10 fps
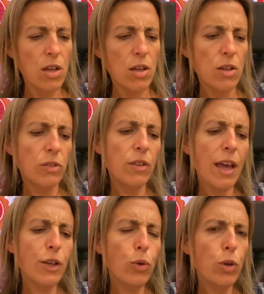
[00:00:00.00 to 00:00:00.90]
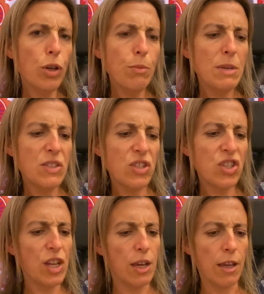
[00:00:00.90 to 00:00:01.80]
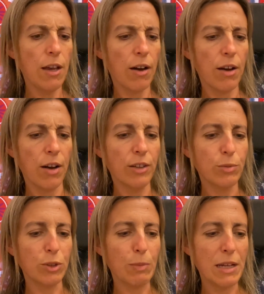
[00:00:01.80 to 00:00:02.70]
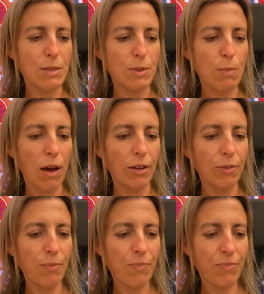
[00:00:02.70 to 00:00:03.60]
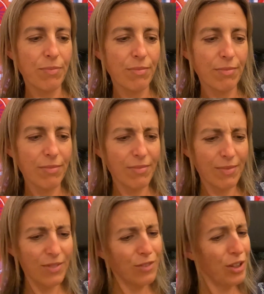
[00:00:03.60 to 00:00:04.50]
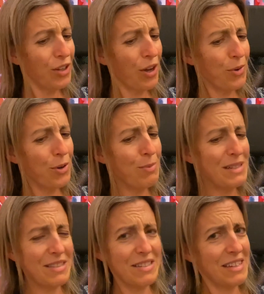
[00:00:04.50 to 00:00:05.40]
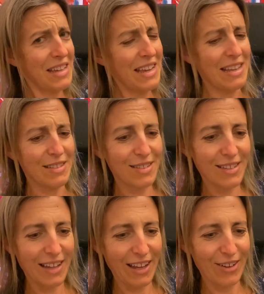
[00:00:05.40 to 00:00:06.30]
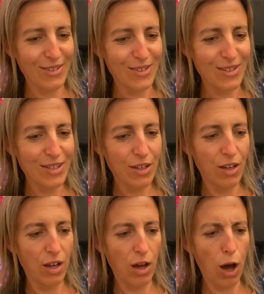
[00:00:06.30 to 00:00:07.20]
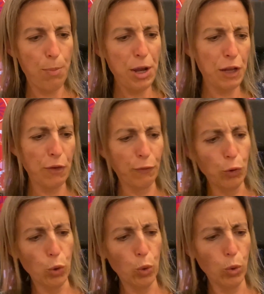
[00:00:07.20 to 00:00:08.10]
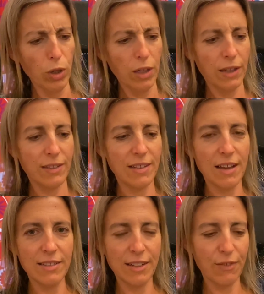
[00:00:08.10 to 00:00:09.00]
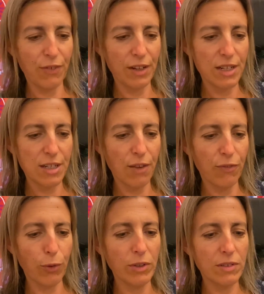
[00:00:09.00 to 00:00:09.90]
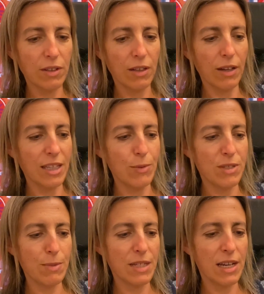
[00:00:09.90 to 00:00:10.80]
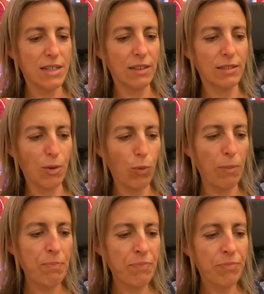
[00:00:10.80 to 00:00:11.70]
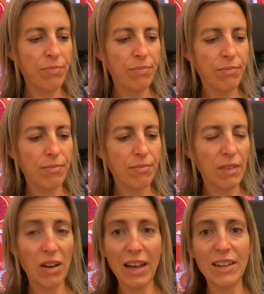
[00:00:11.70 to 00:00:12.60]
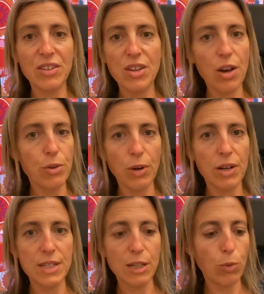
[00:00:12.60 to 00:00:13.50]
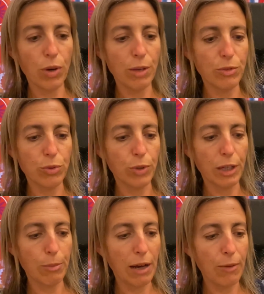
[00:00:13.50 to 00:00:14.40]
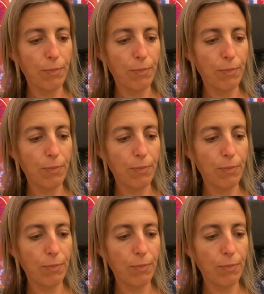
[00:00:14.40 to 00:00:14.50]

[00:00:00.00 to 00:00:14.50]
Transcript: "Do they call you Mr. T?" I asked, which made him smile. "Do you know who Mr. T is?" he answered. "I pity the fool," he said in a funny, tough voice, like he was imitating someone. I had no idea what he was talking about.